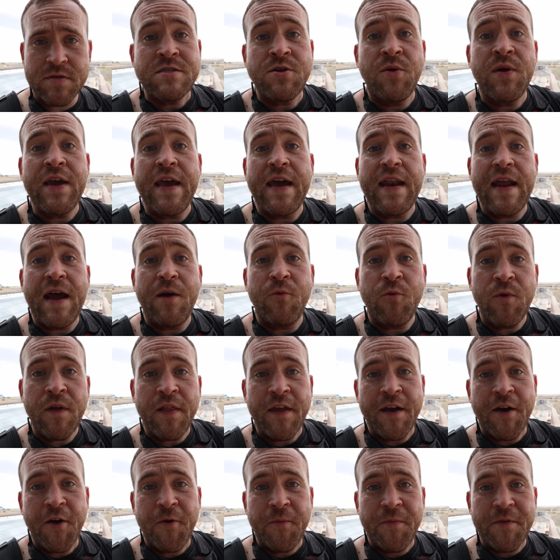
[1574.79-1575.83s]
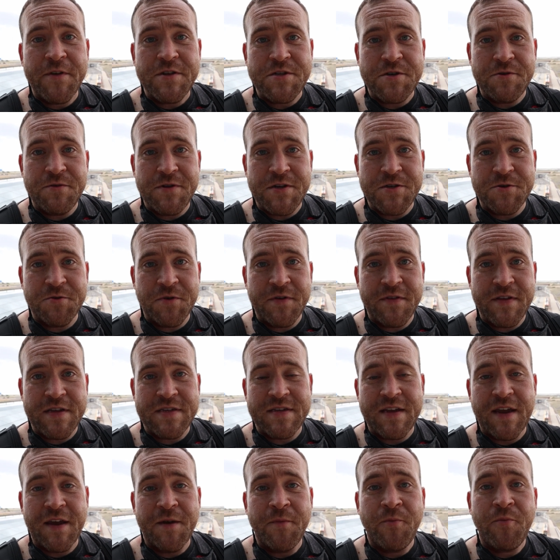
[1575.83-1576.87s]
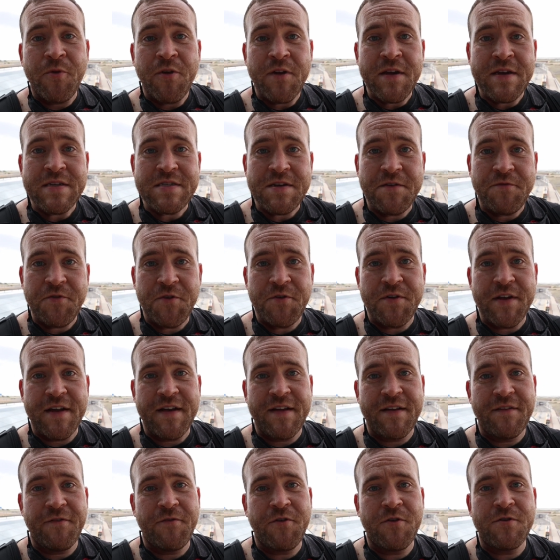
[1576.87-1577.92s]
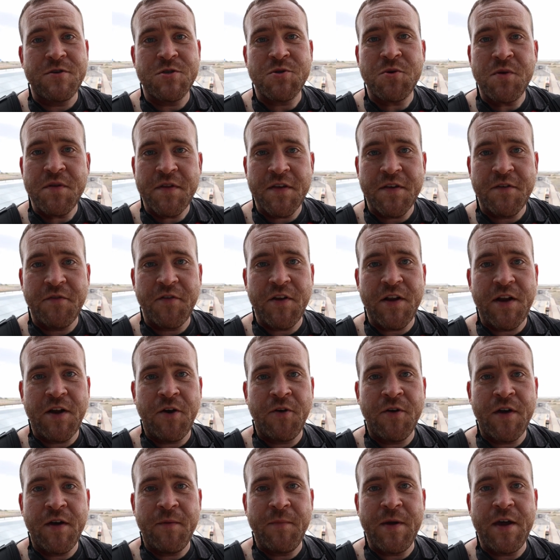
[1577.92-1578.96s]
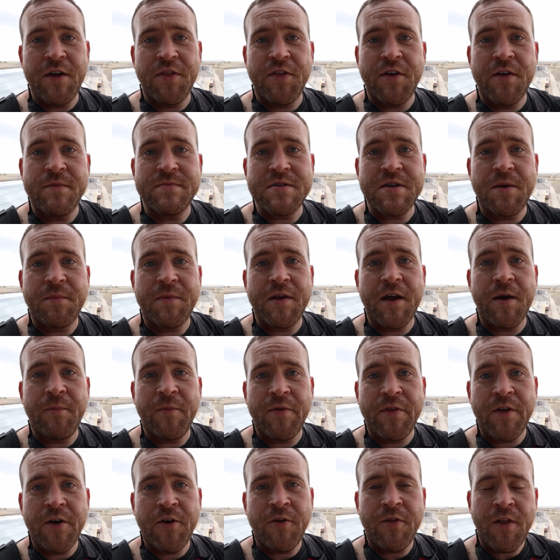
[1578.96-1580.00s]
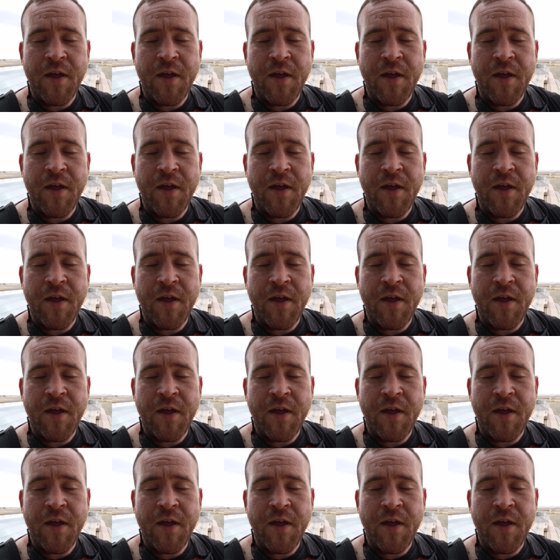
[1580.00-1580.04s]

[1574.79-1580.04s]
So again, I really hope that you enjoyed this day. Please, if you did, if you enjoyed this video, give me a thumbs up down below.